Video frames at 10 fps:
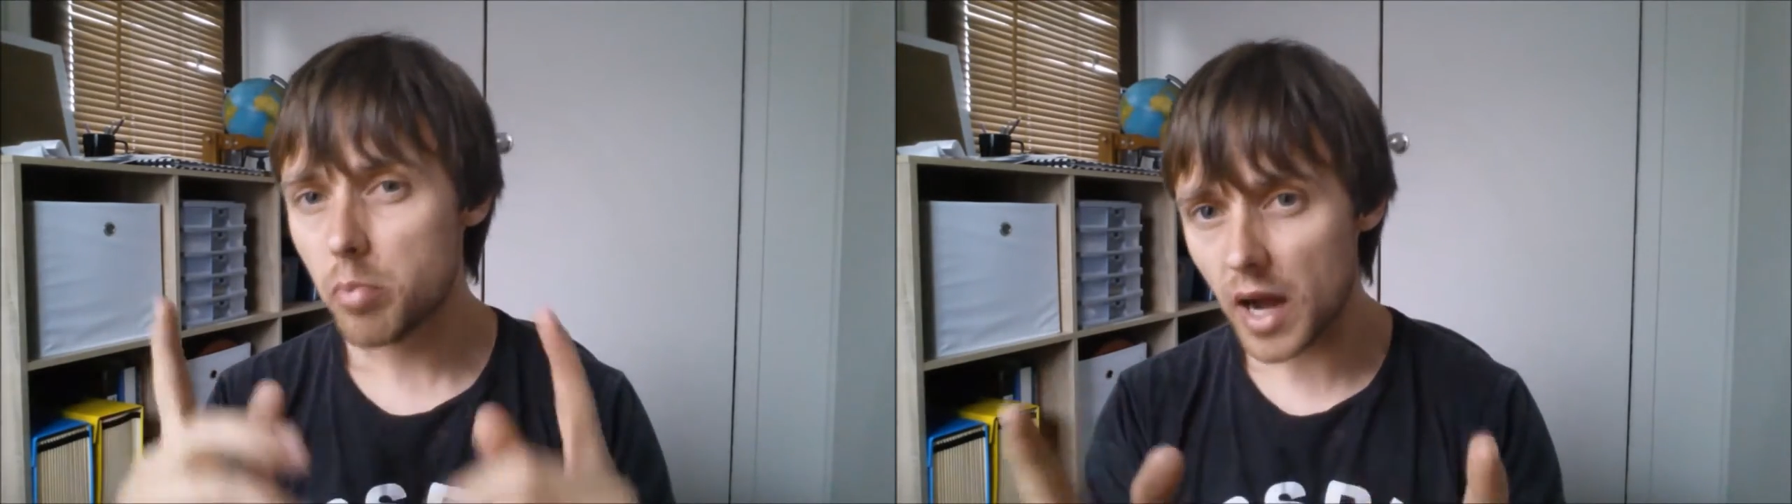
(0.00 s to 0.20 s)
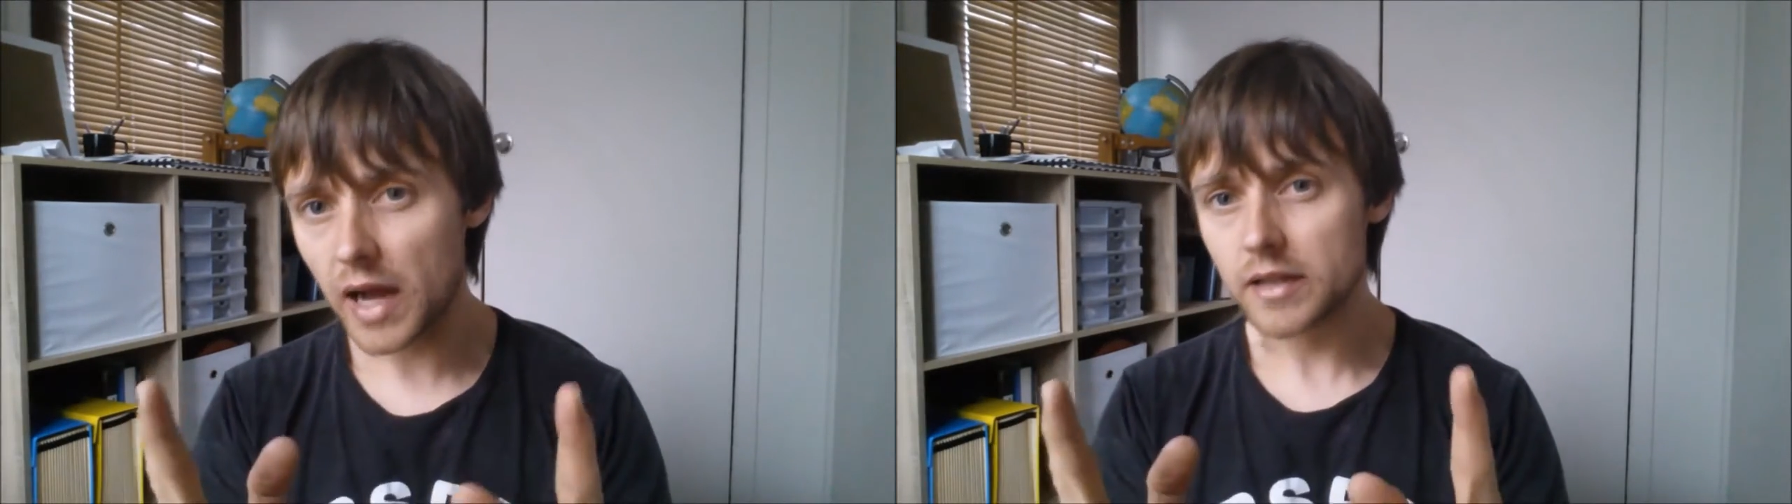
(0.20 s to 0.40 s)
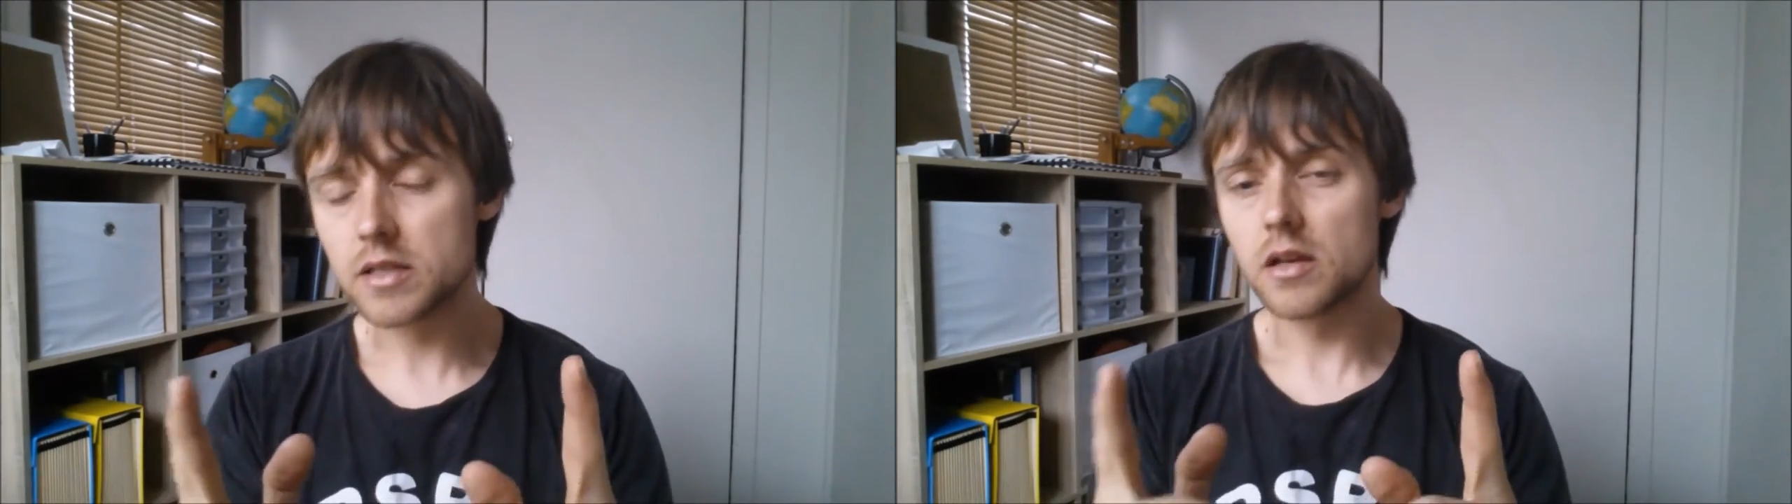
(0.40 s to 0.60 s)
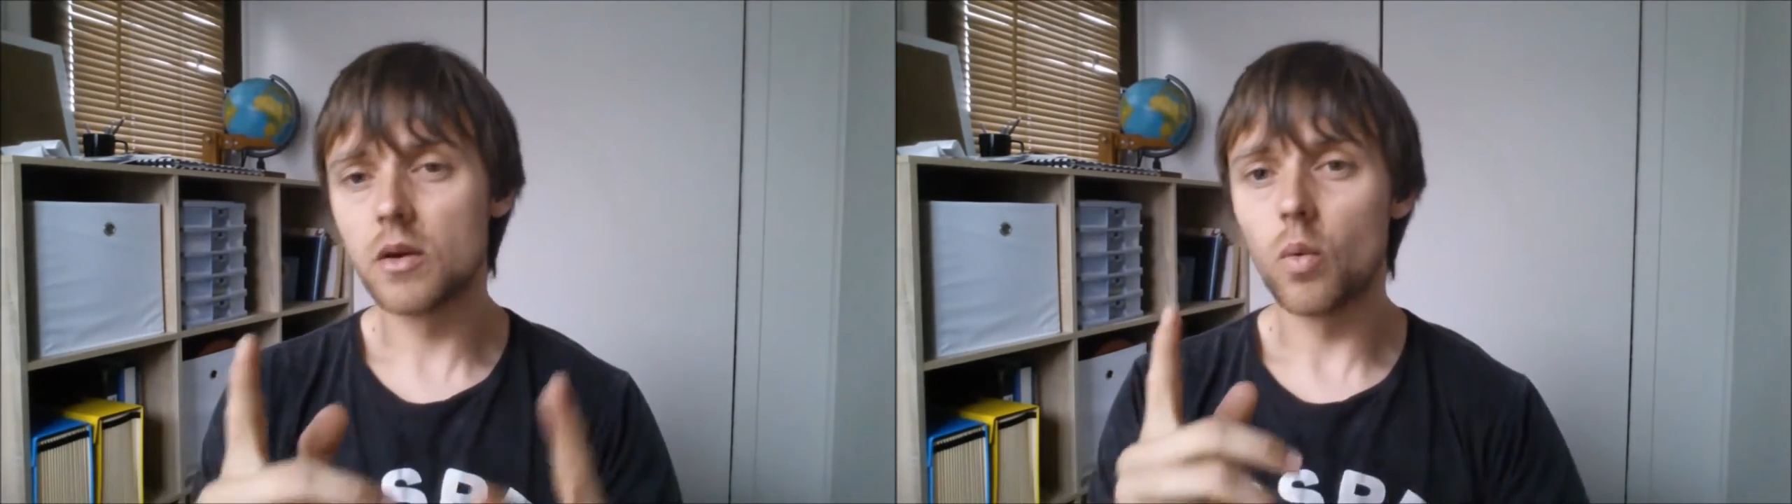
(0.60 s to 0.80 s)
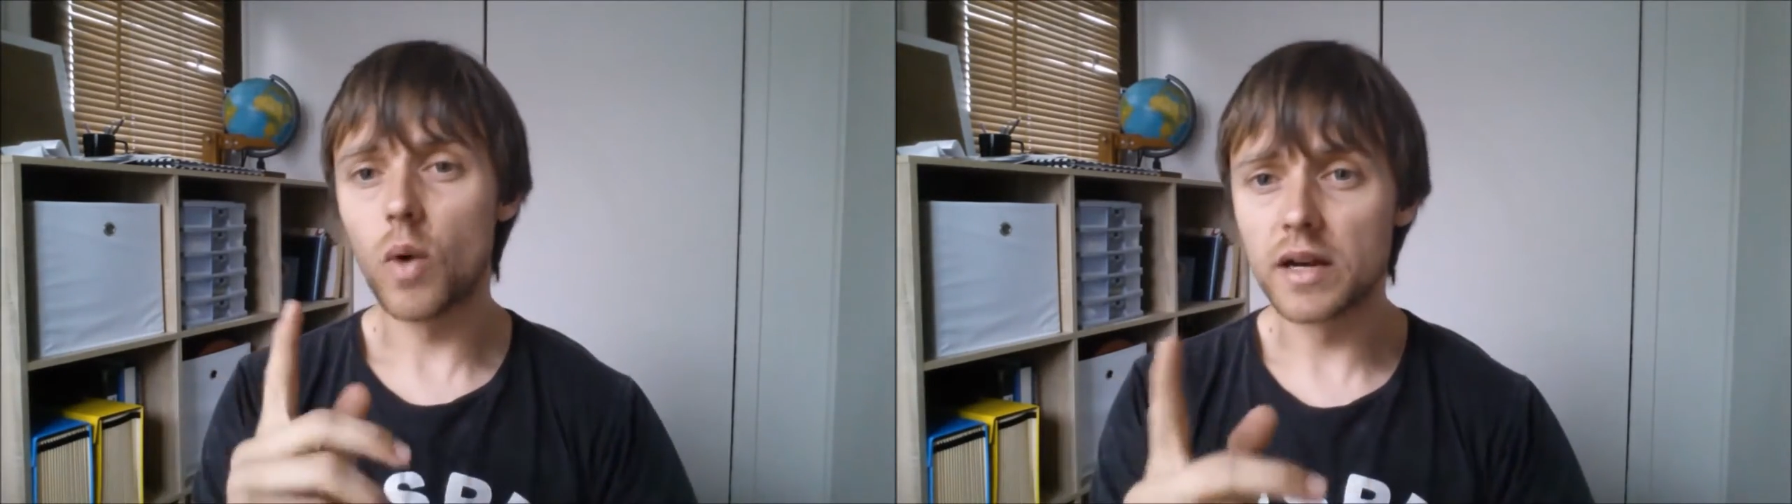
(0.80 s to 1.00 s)
But
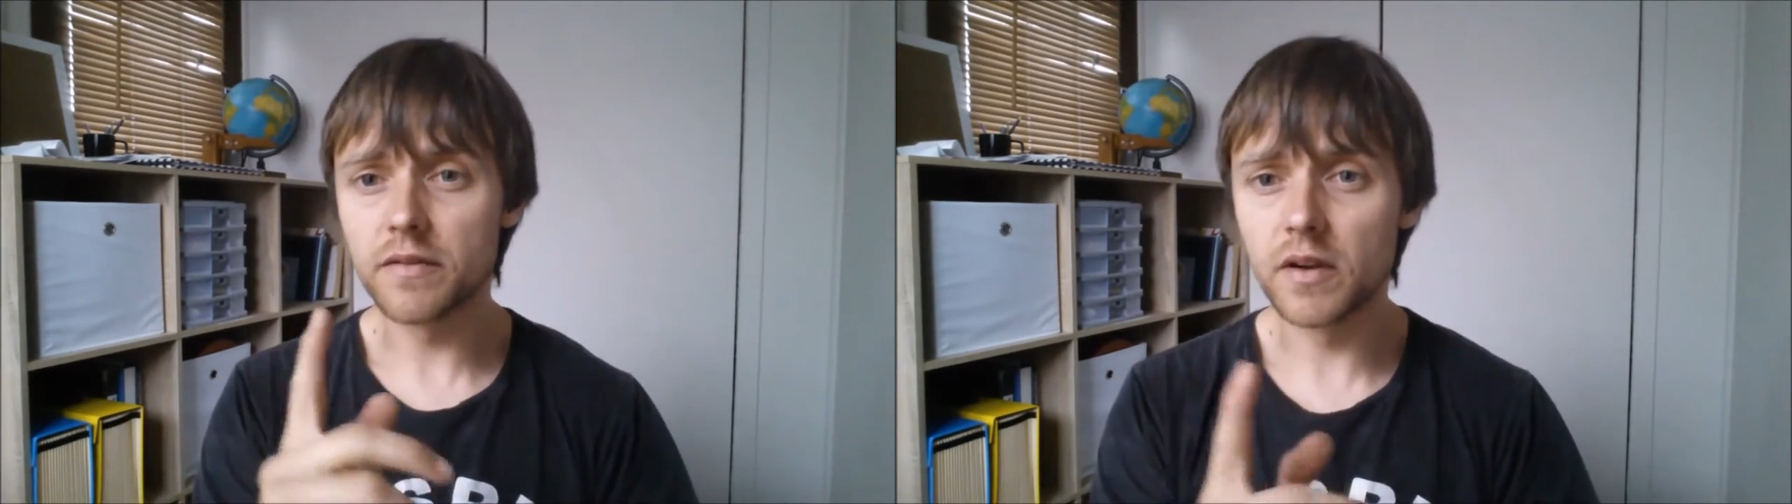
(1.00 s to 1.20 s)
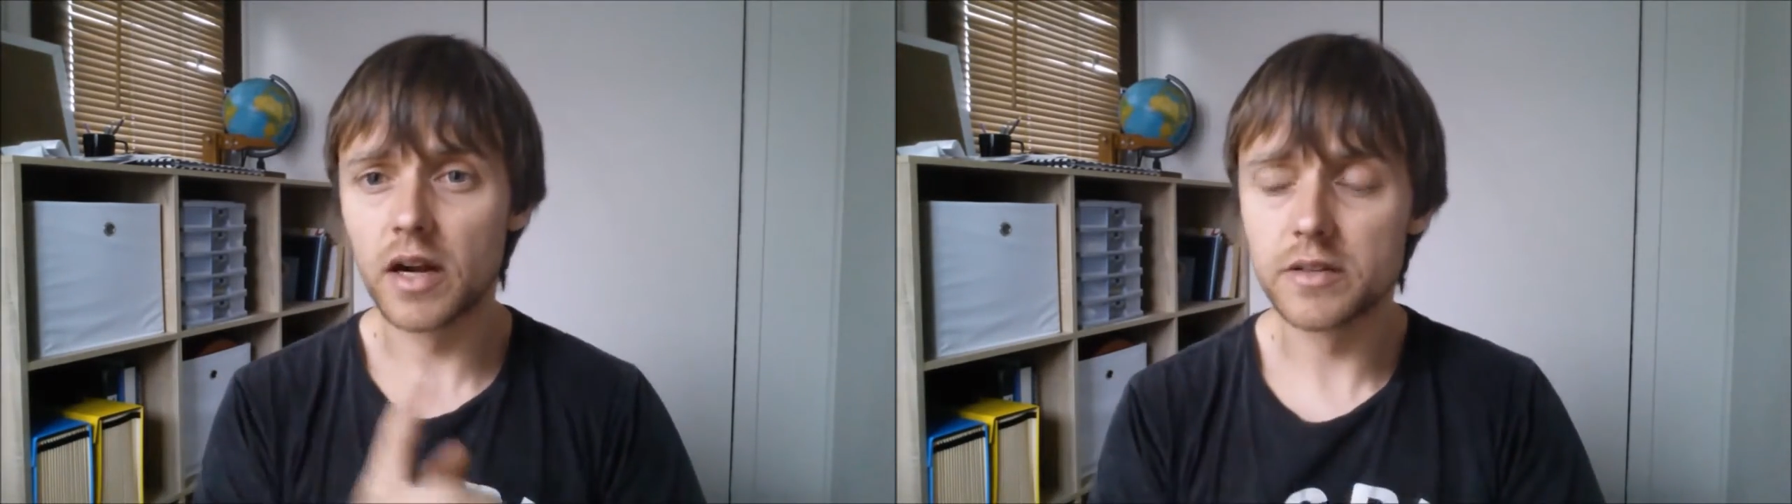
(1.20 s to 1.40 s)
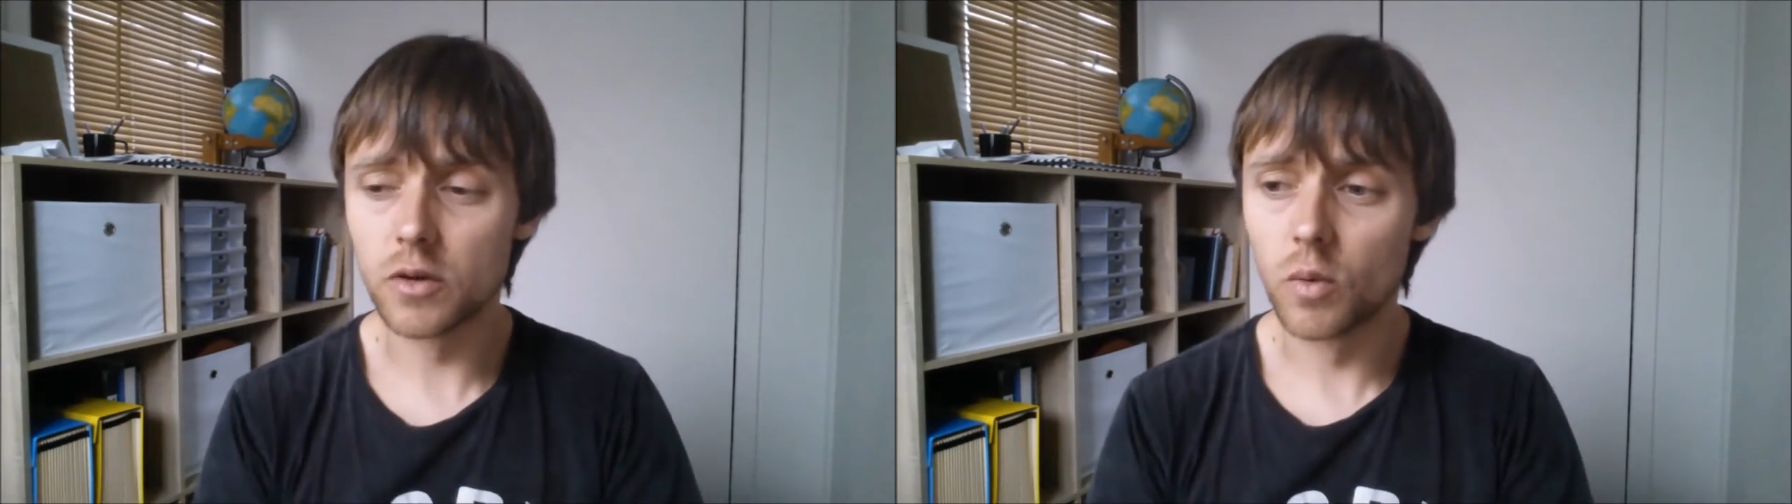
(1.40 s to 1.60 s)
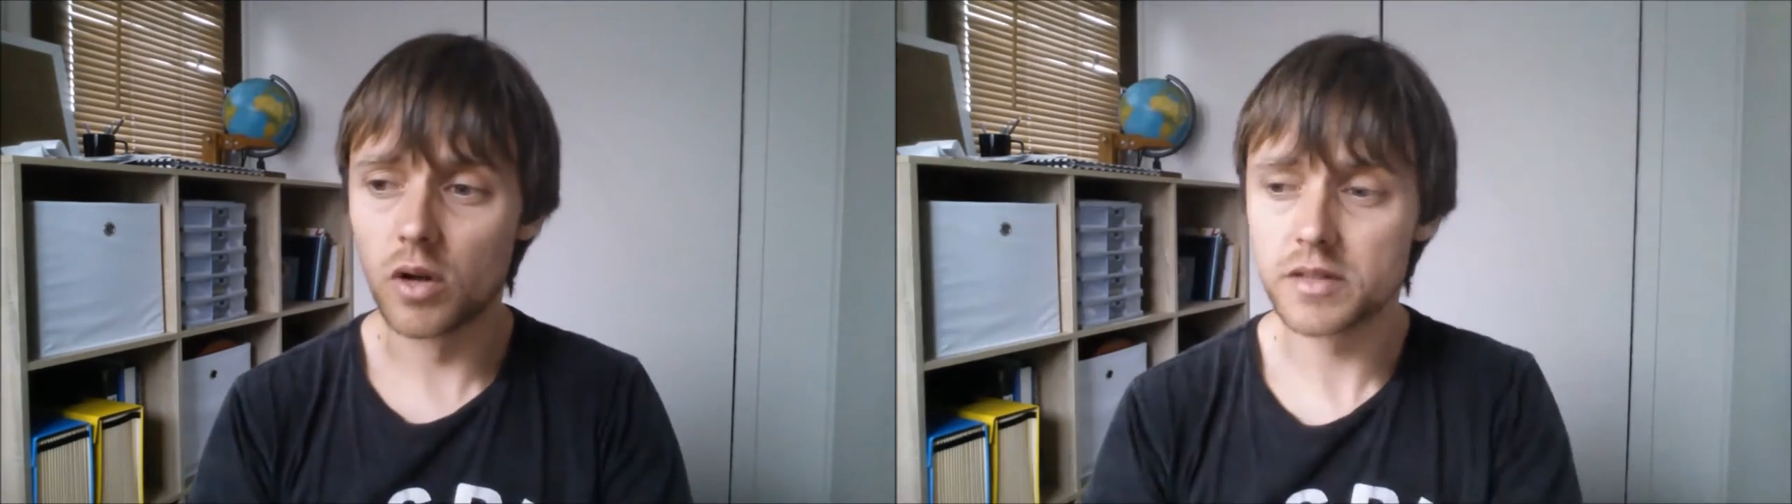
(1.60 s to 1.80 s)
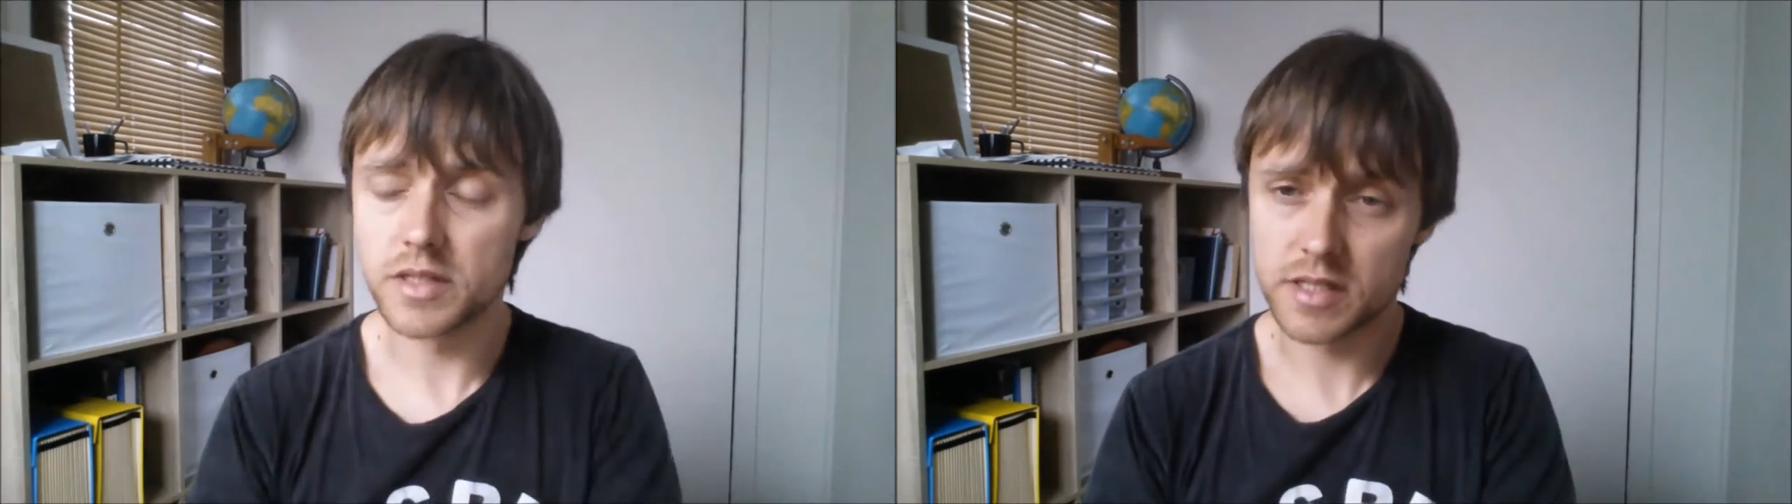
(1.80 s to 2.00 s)
one thing I do want